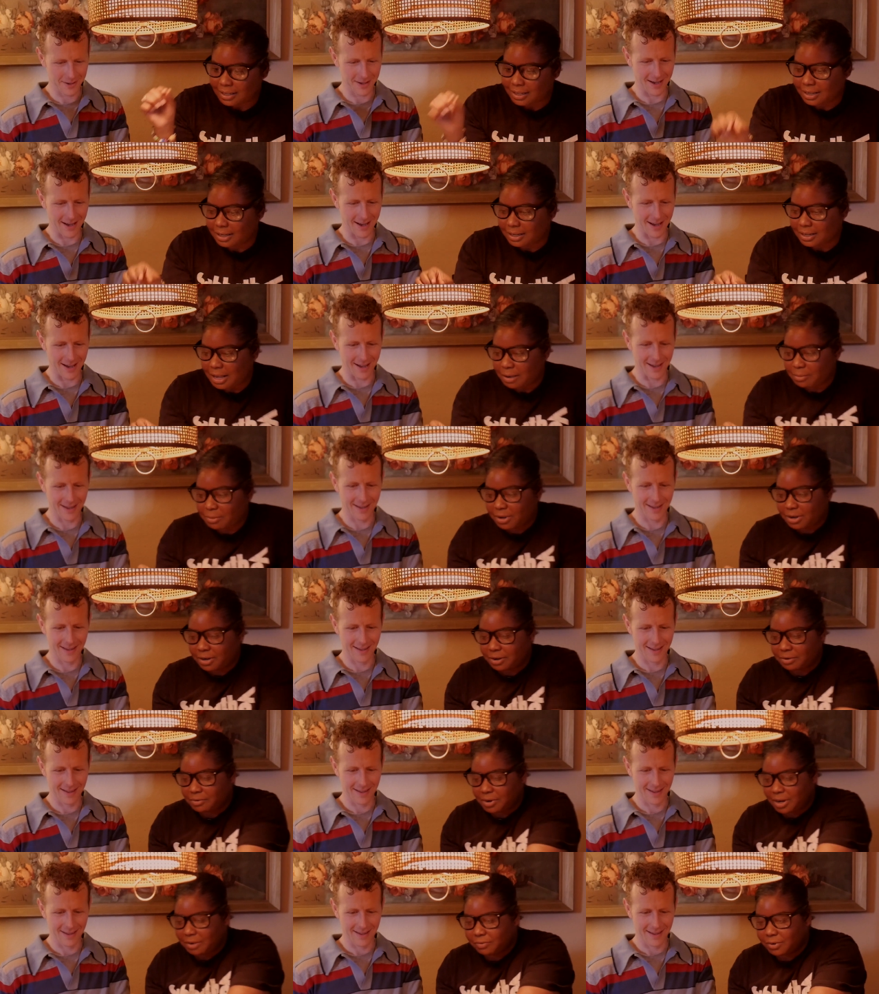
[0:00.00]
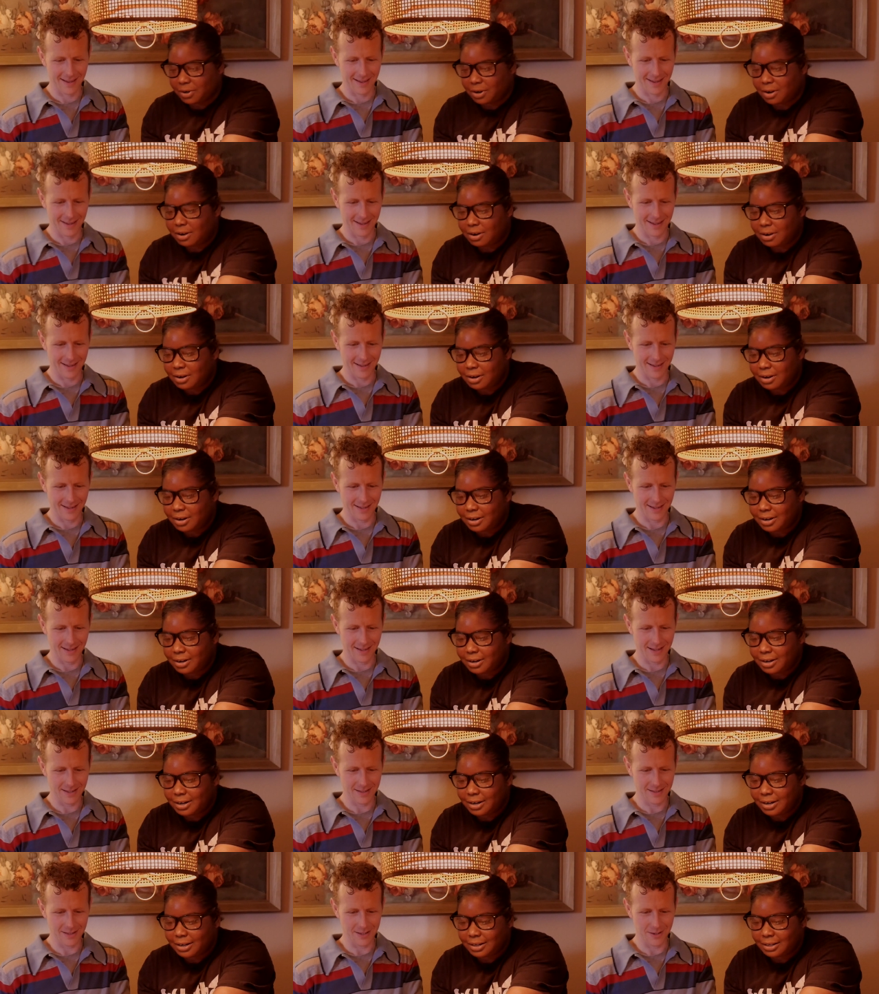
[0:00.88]
Speaker 1: And then I'm gonna grab a
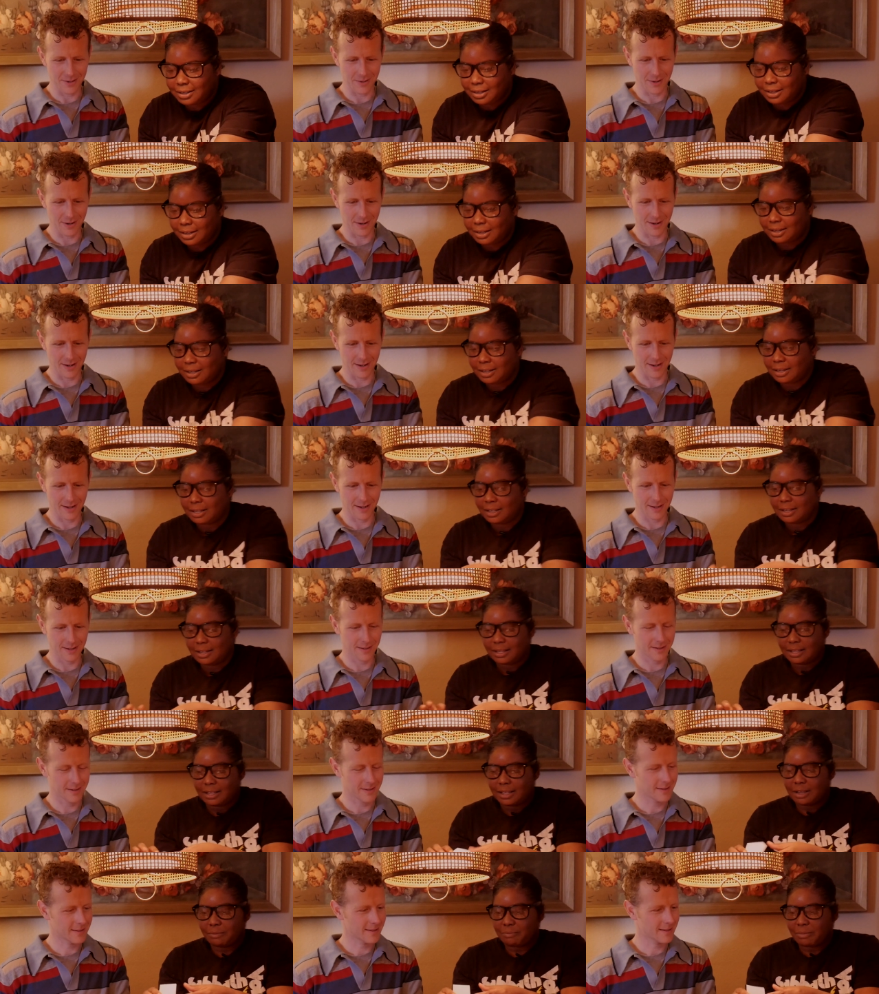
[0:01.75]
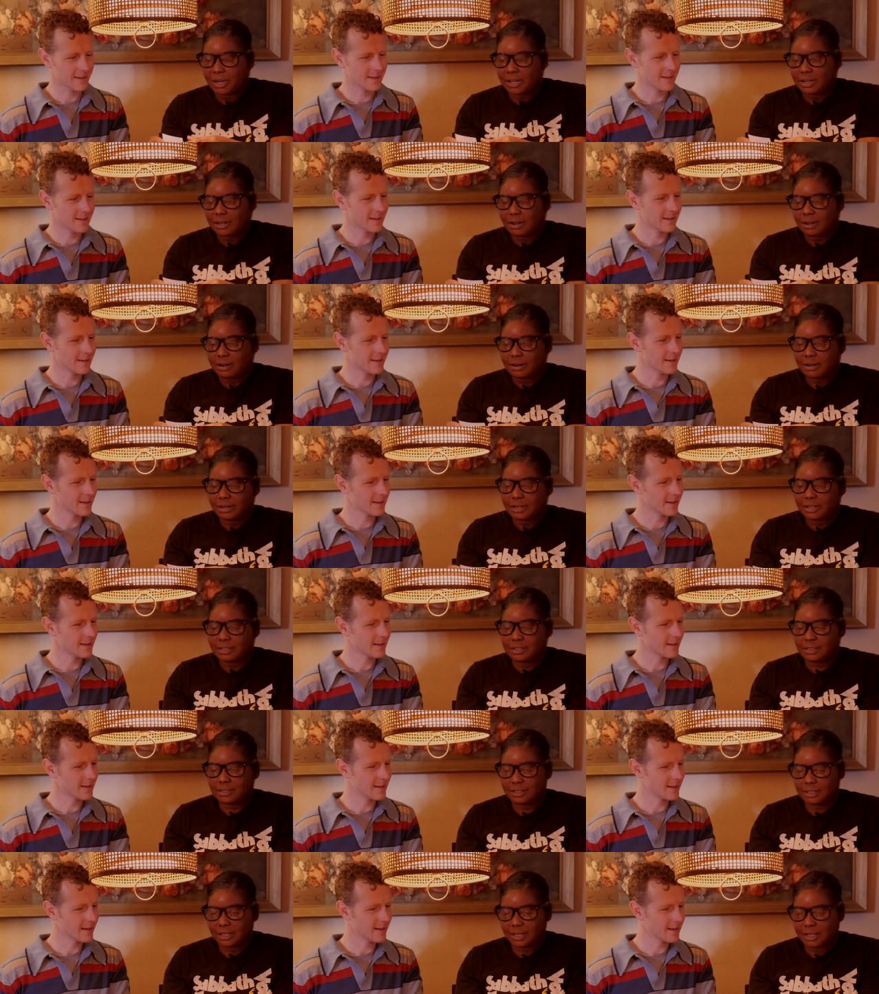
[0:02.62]
card. Yes, you are. And my card
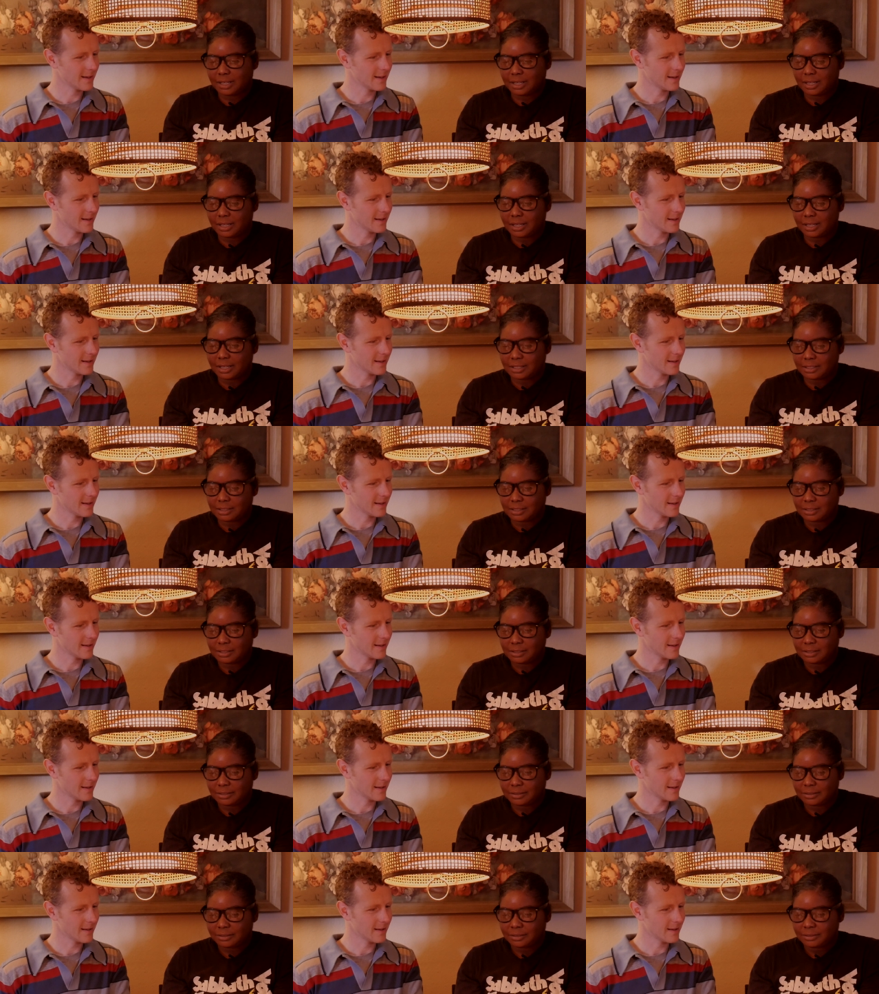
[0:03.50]
says